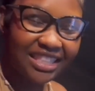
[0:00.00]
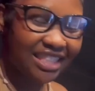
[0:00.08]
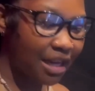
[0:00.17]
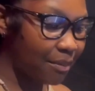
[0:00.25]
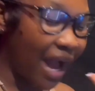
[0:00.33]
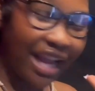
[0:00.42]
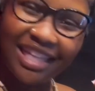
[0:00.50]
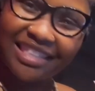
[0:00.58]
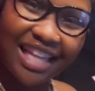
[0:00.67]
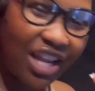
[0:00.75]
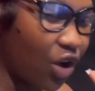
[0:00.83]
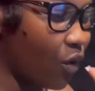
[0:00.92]
and
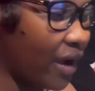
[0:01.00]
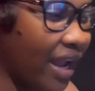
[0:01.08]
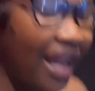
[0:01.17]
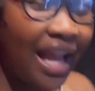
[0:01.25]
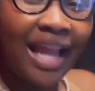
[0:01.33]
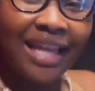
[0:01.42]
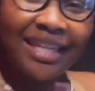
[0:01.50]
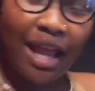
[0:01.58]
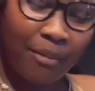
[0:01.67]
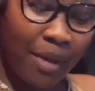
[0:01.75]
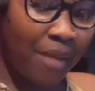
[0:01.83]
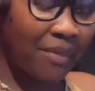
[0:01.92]
BBJ just put them
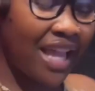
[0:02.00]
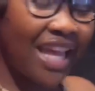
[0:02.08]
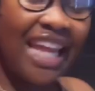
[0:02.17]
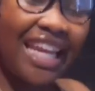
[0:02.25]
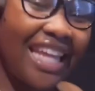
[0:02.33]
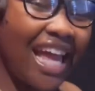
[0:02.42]
paws on her.